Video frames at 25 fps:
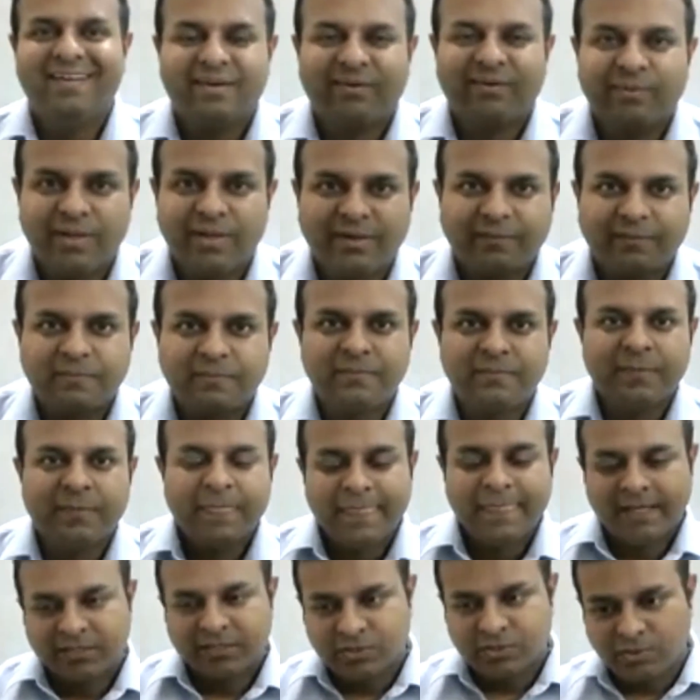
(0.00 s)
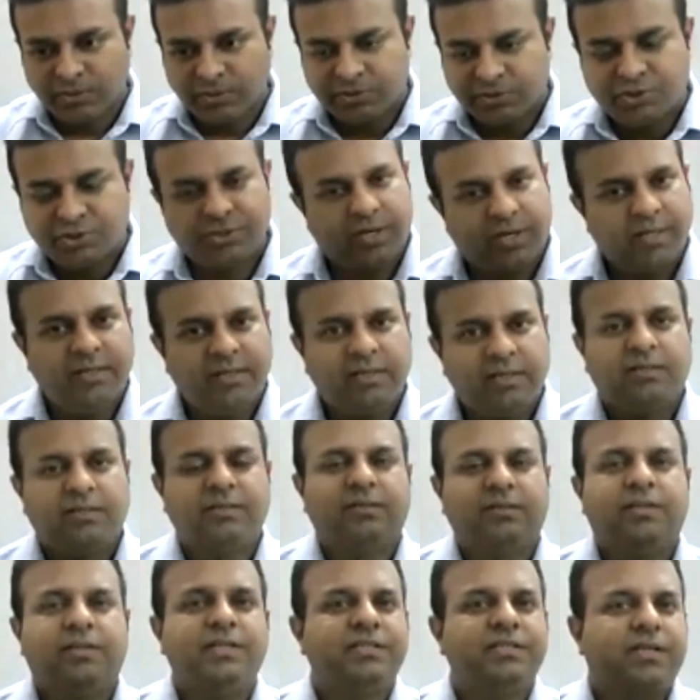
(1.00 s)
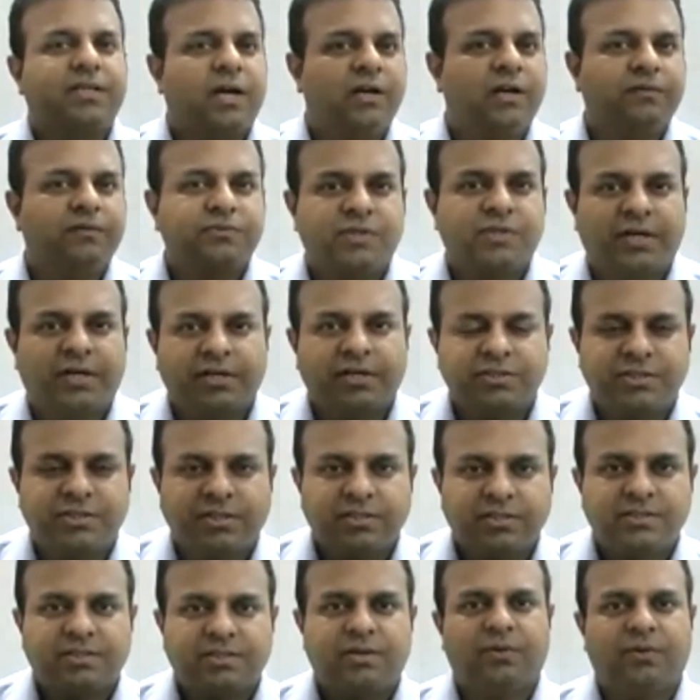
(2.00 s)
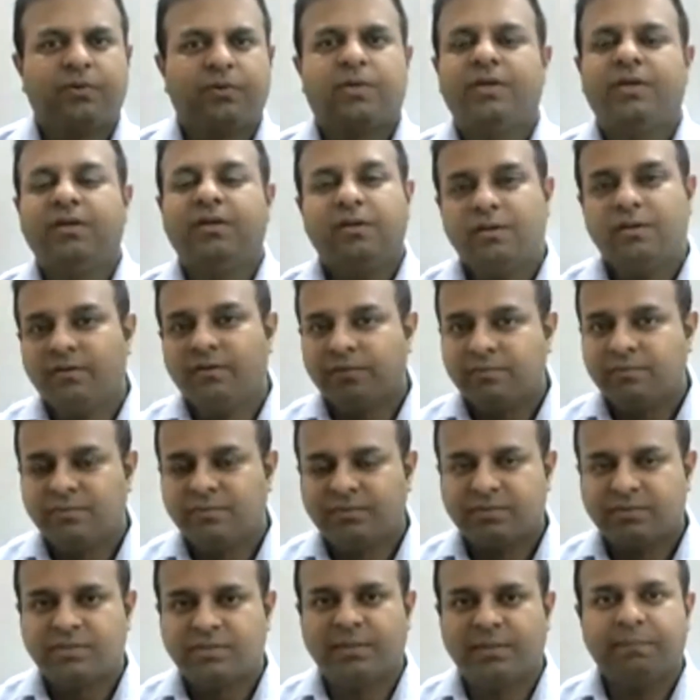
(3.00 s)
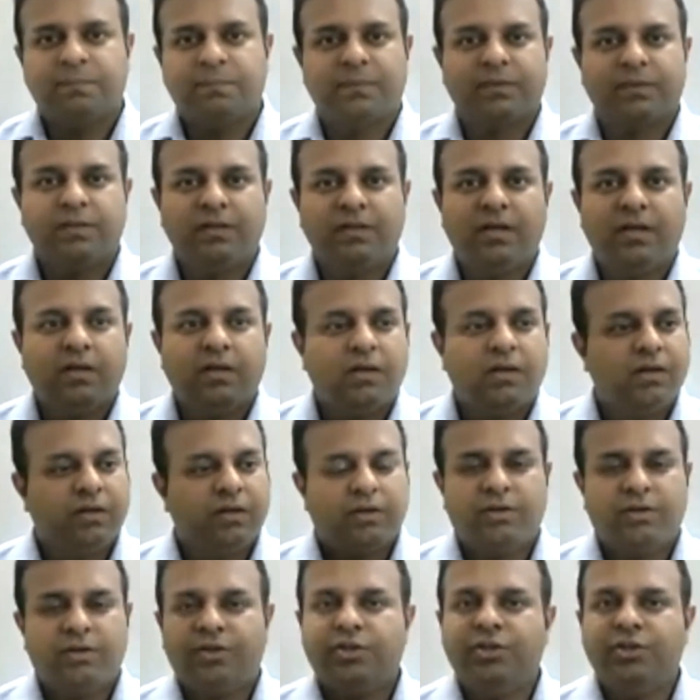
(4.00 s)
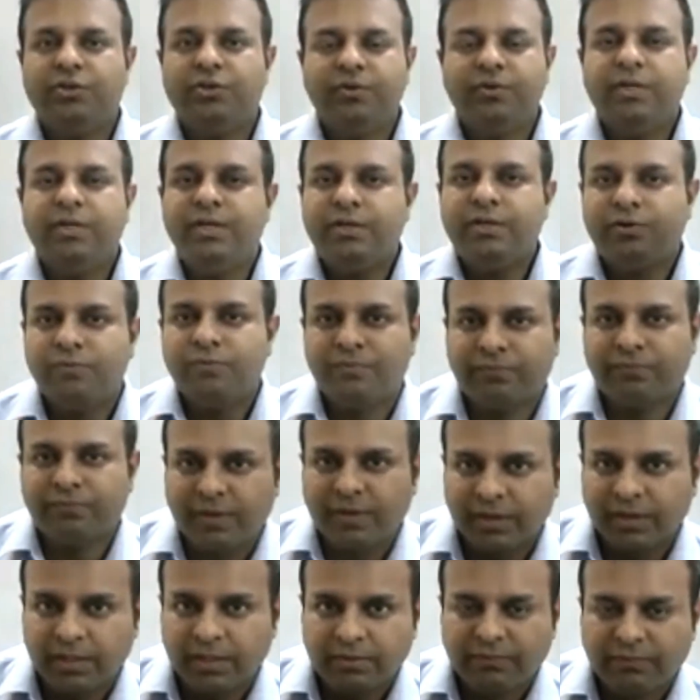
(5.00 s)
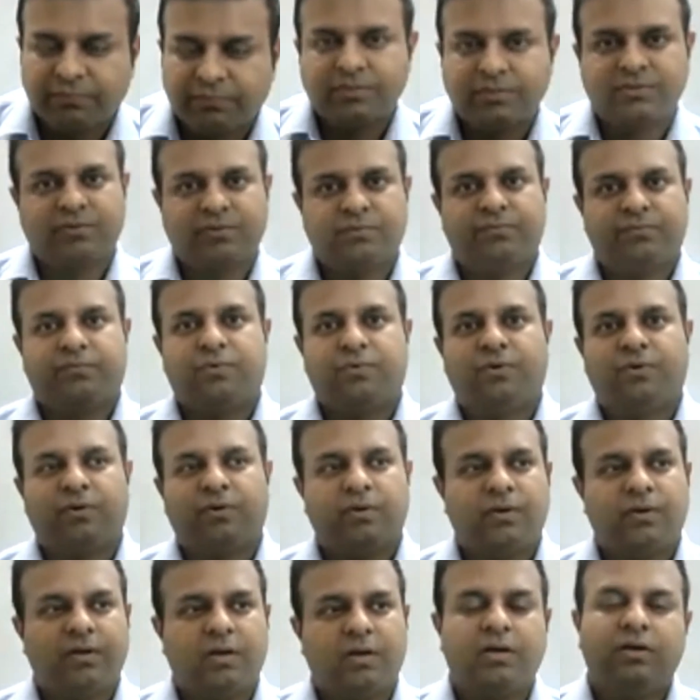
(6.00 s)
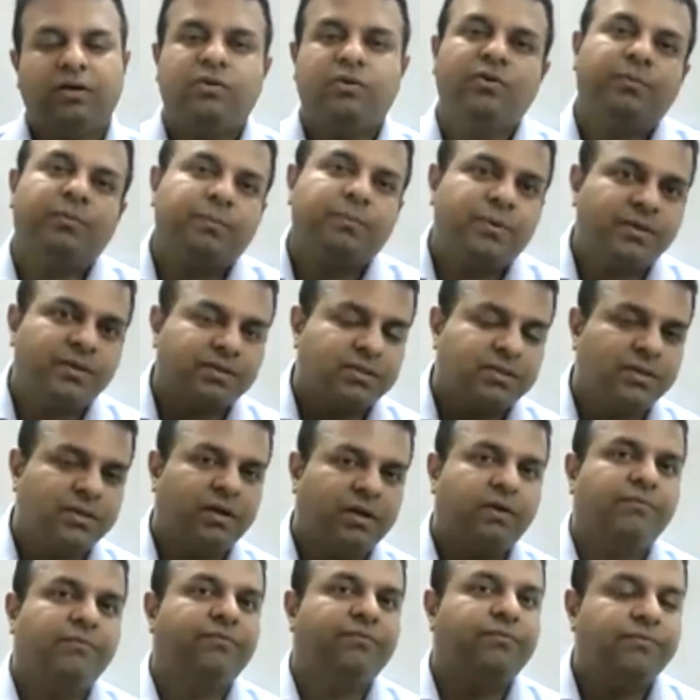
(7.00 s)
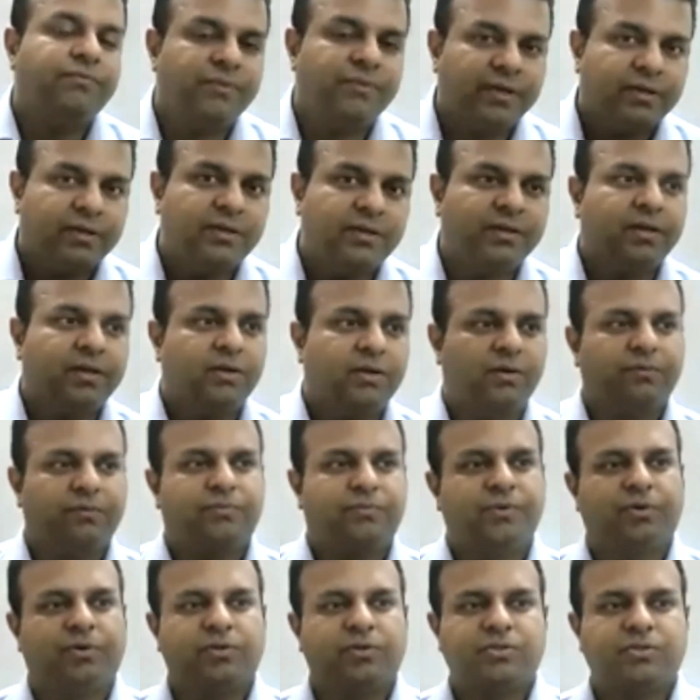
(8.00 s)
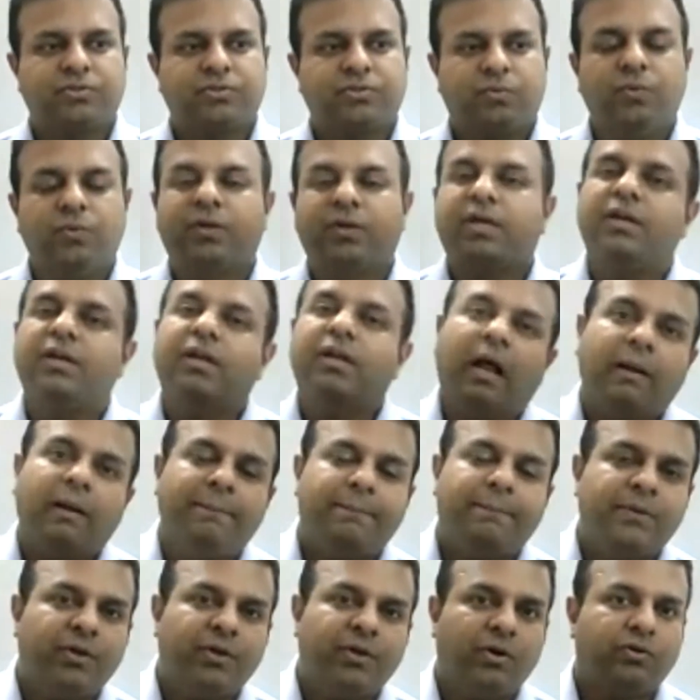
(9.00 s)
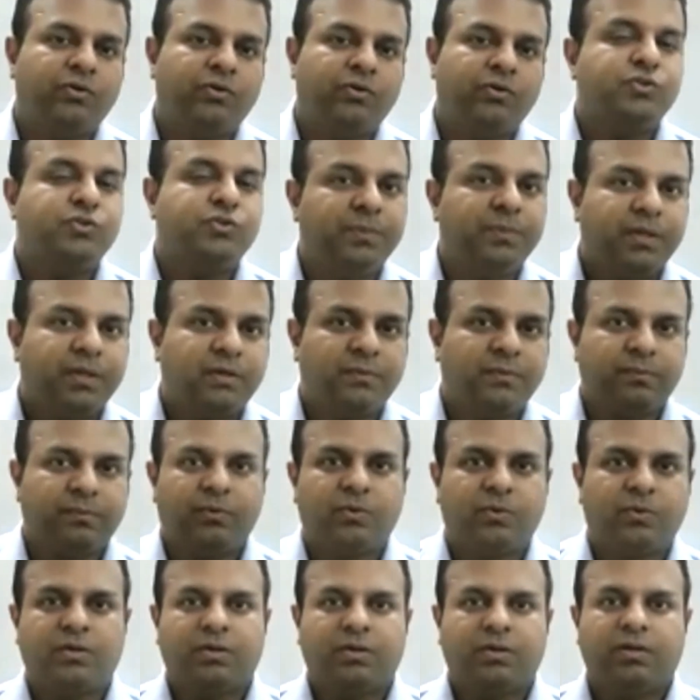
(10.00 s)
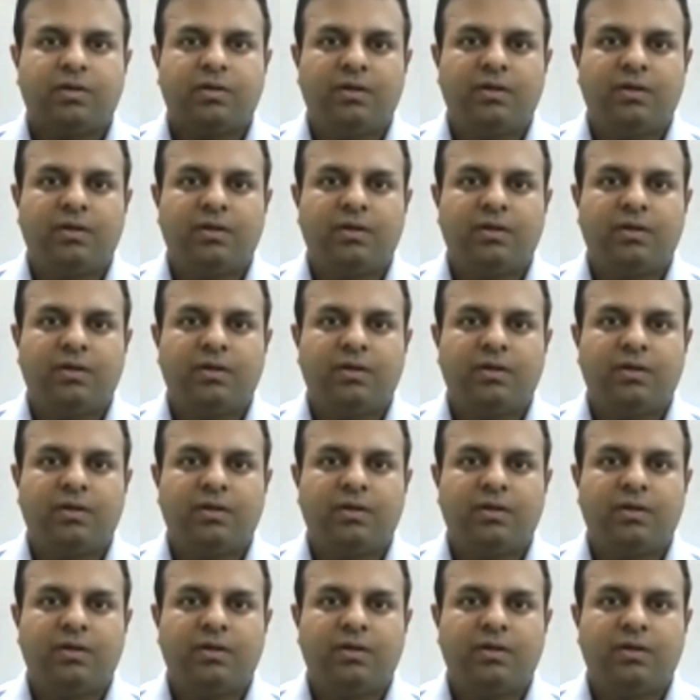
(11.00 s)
Right. So try these kind of strategies. Okay, simple. You need to find, first of all, a good person, a friend of yours who can help you out to speak more.